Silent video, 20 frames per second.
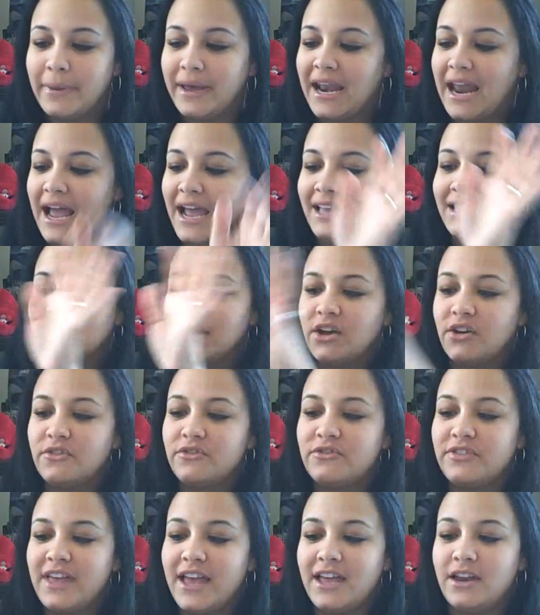but I
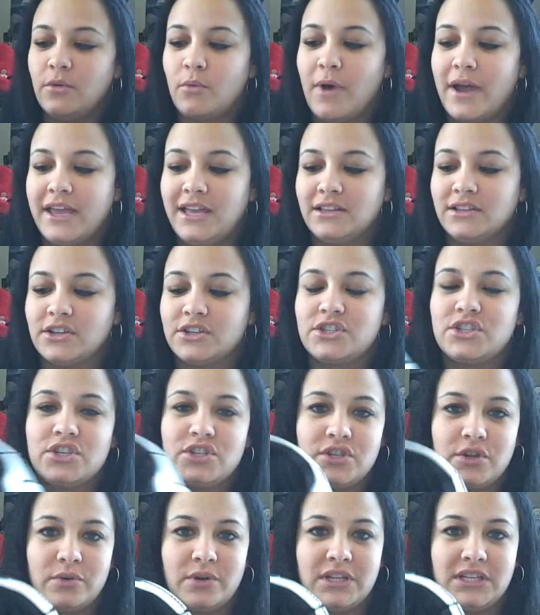love that white looks
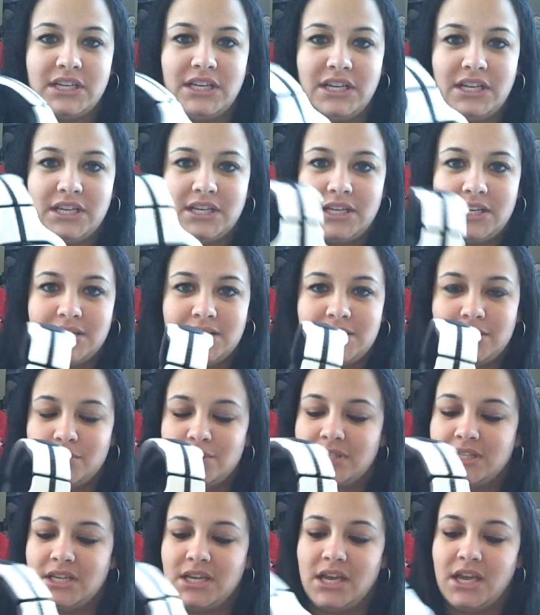so clean and so
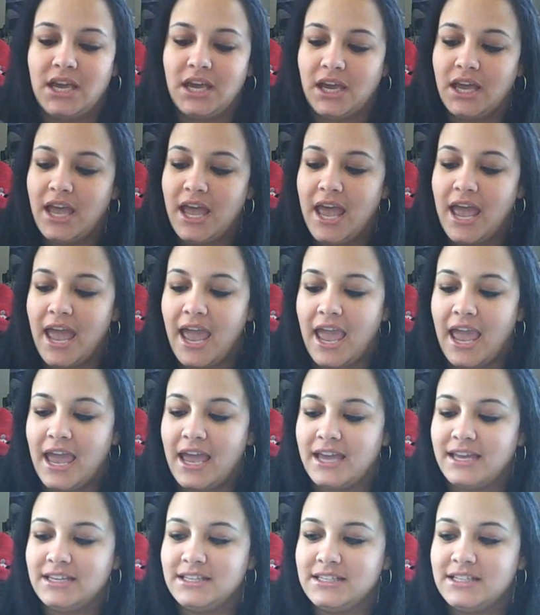sleek,
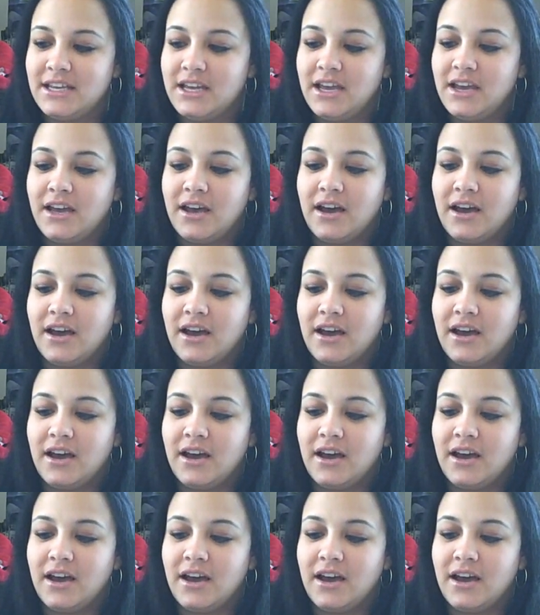and